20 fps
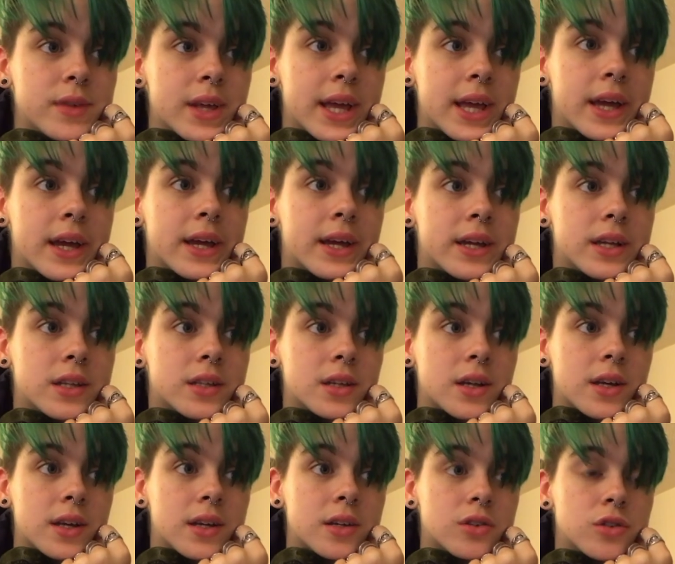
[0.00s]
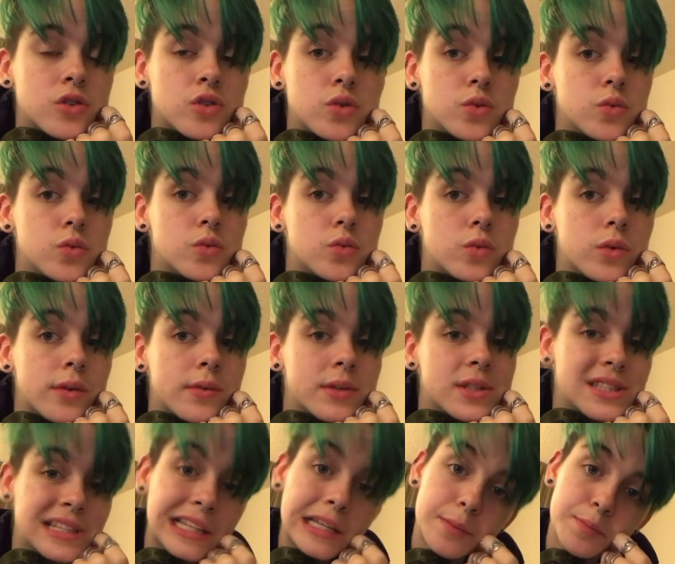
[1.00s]
and soon we will
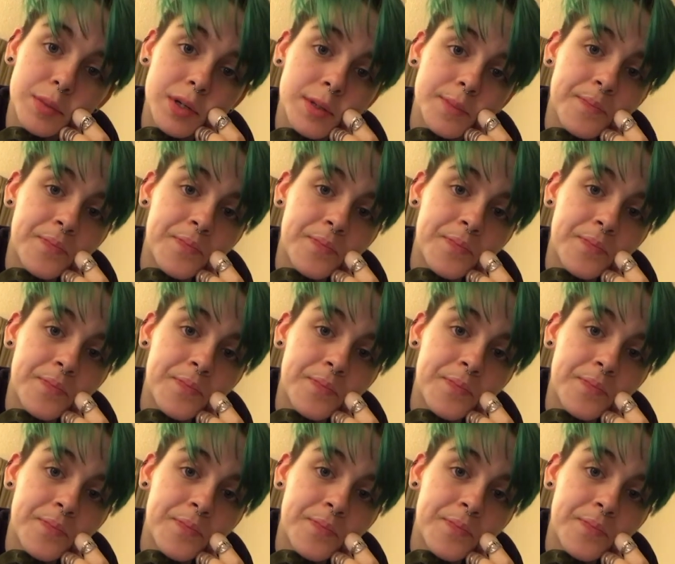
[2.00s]
sleep.